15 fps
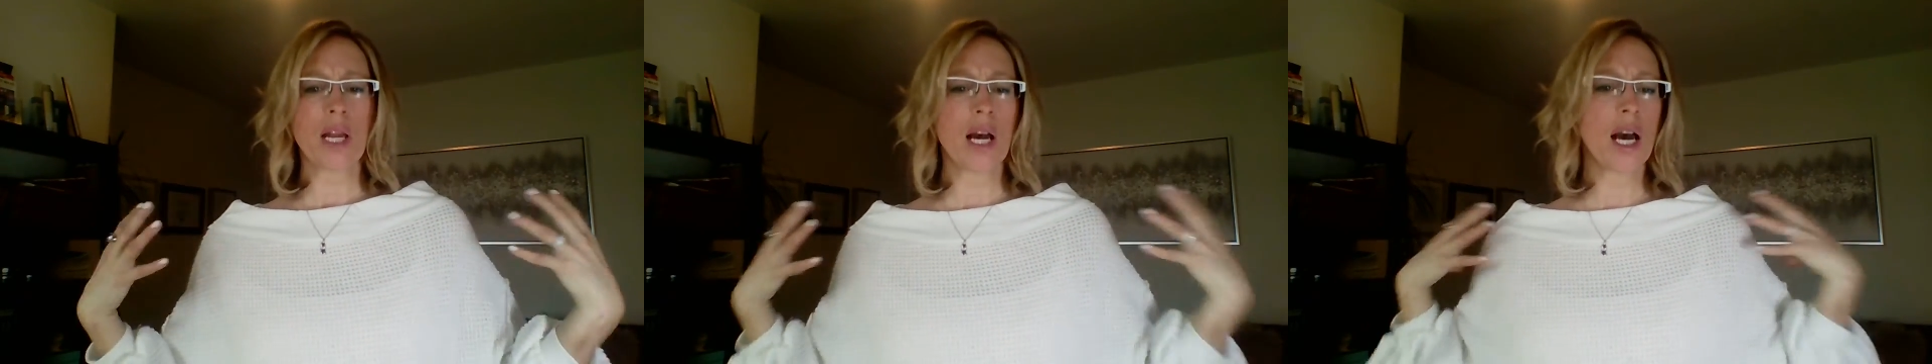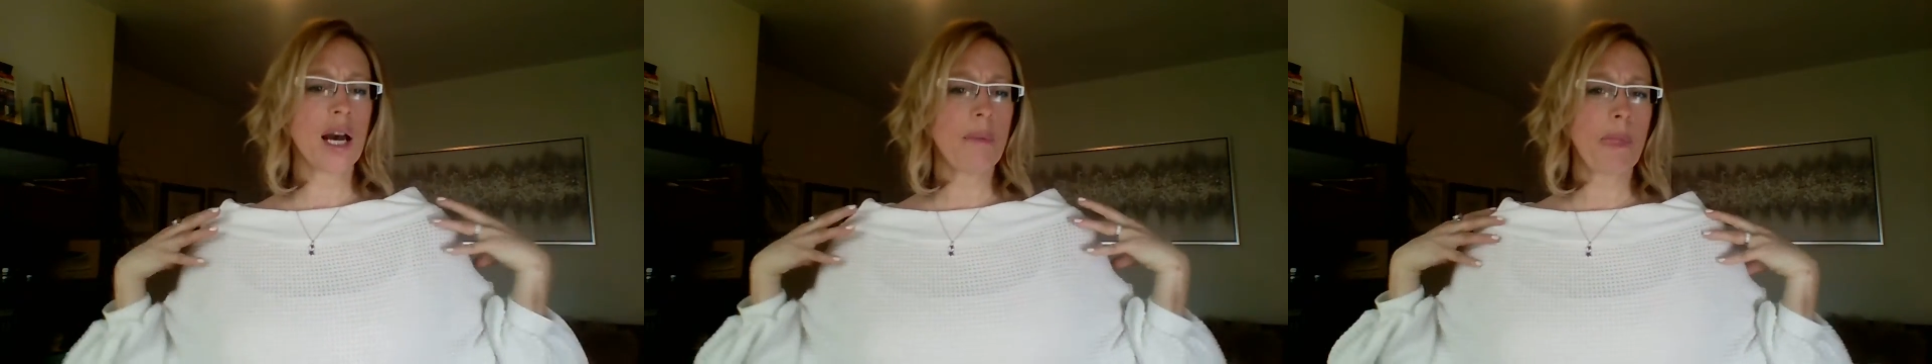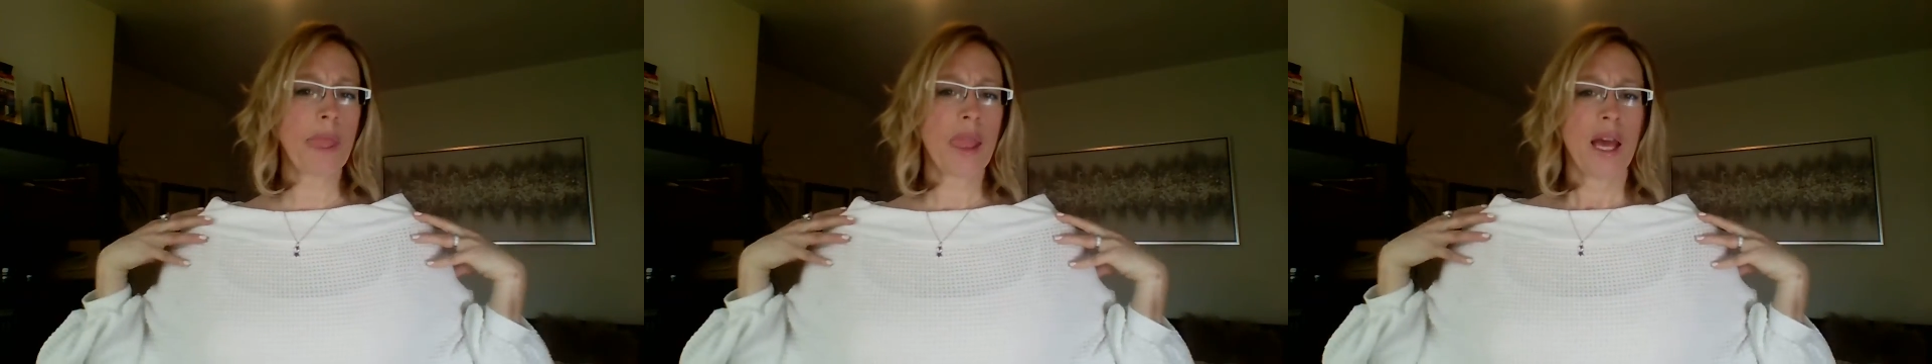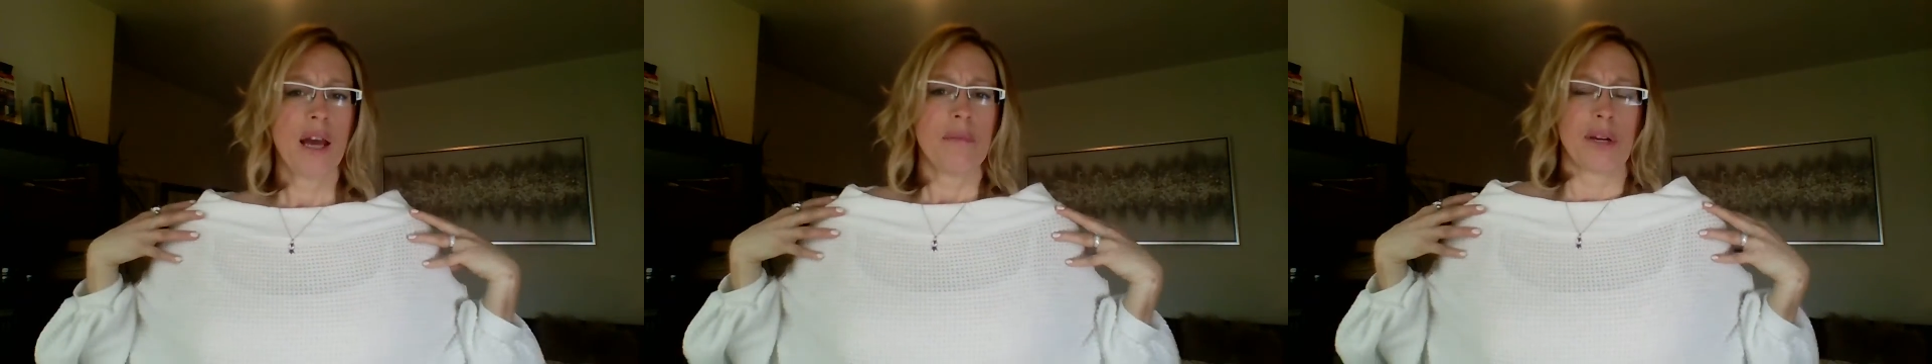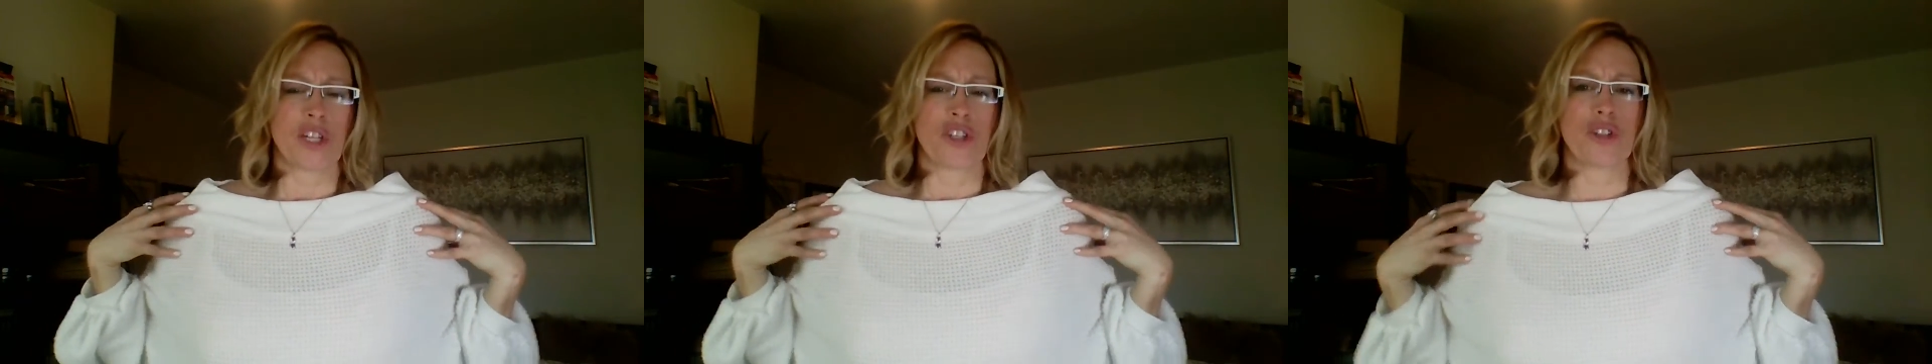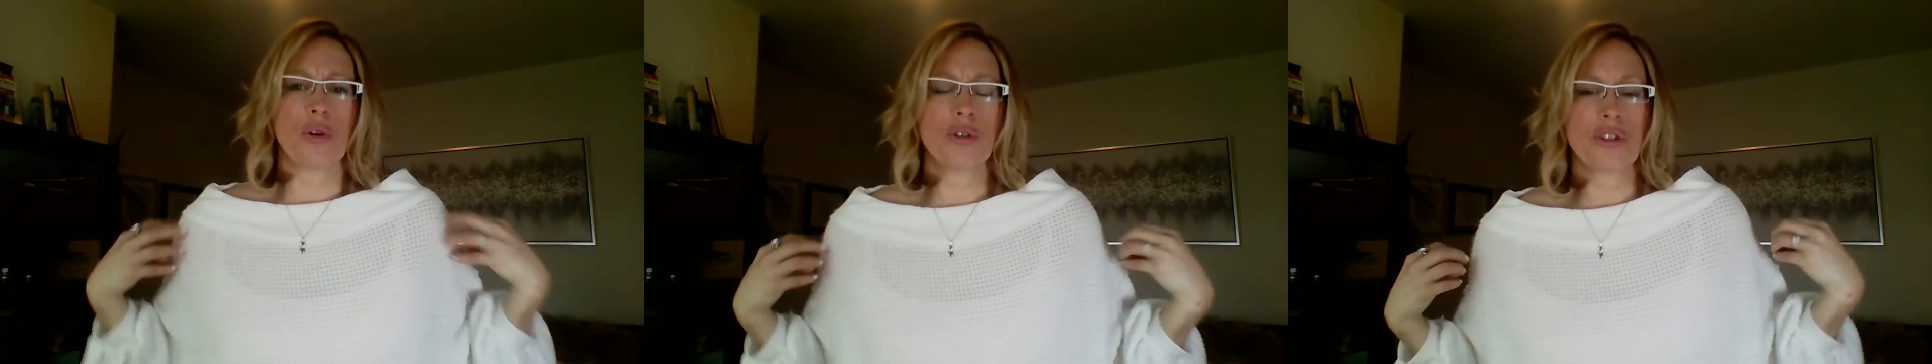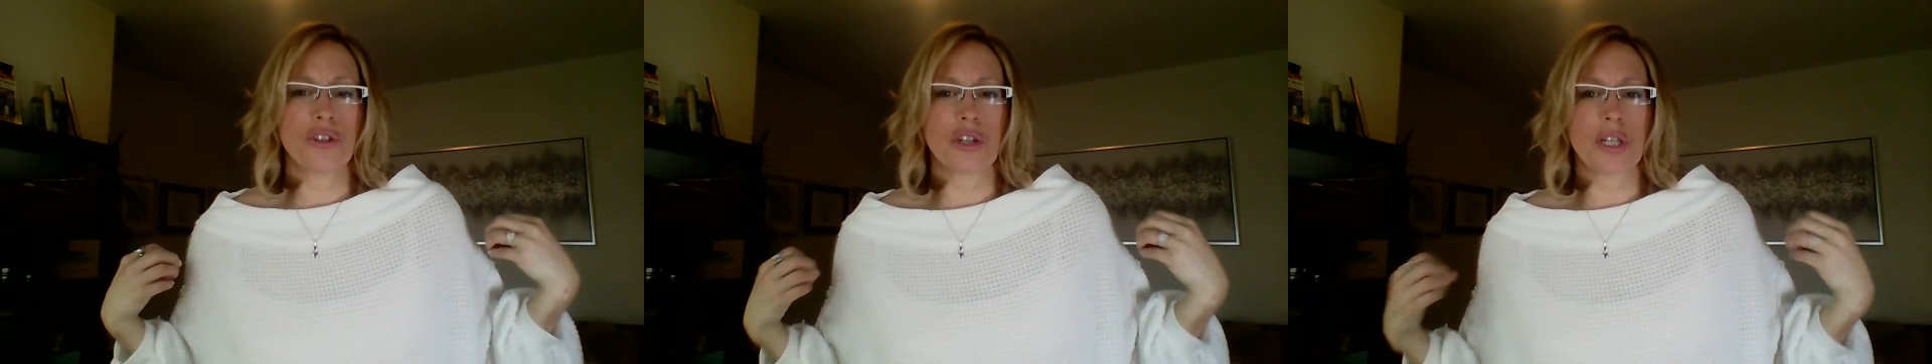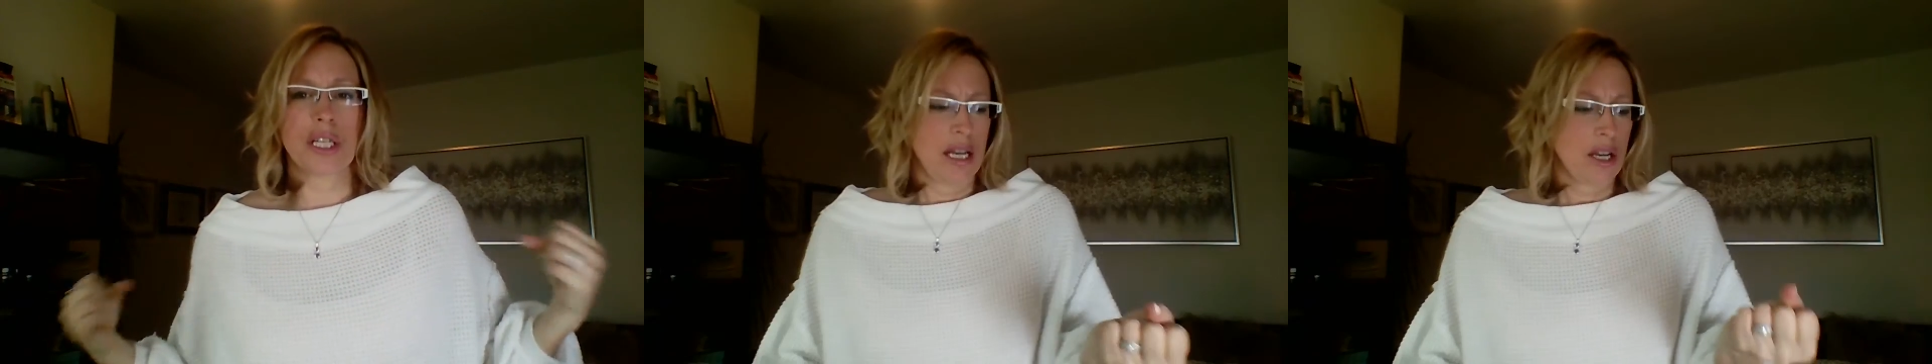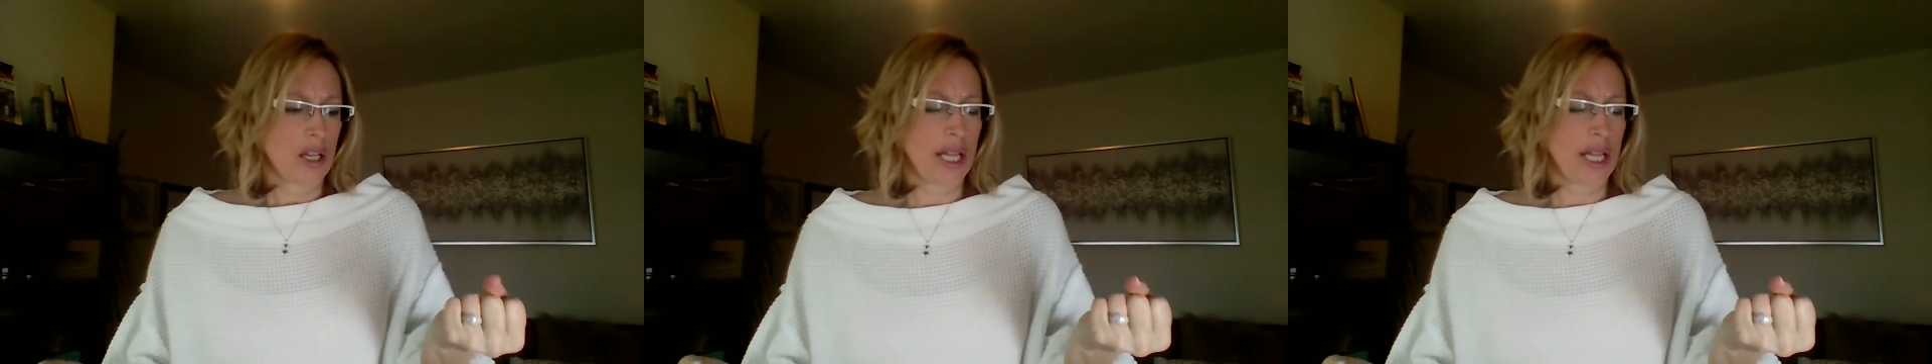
My shoulders are